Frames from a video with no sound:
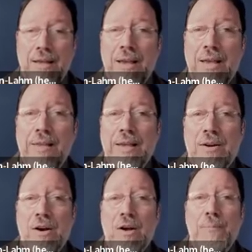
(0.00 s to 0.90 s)
Elliott
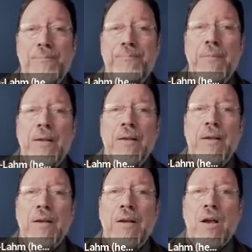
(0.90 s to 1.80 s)
Hall.
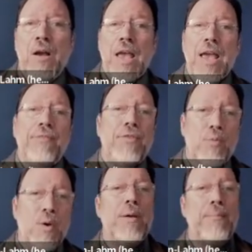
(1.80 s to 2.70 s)
If you
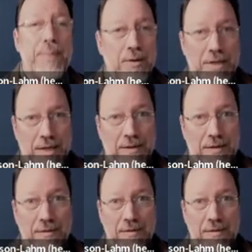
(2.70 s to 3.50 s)
want a building